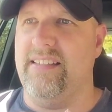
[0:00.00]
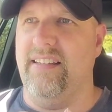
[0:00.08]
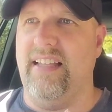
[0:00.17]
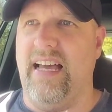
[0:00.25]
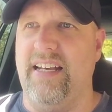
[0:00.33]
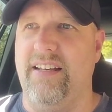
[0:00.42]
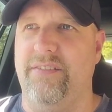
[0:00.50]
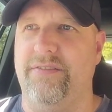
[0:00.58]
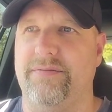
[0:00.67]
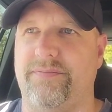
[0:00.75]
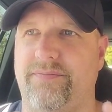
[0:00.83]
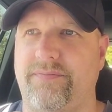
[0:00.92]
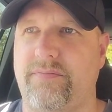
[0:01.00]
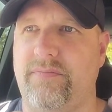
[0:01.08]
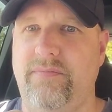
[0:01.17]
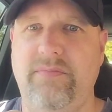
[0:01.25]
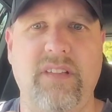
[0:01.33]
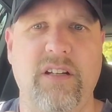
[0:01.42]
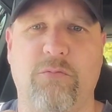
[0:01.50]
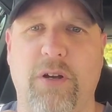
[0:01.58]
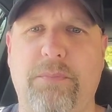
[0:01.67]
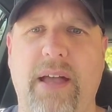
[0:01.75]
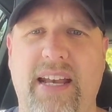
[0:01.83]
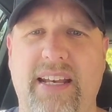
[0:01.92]
It's a lot of
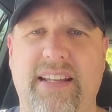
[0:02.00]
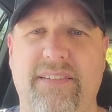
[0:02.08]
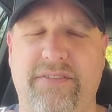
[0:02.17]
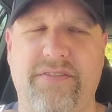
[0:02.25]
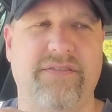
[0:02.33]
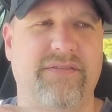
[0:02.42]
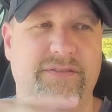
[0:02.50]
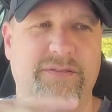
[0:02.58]
repetitive,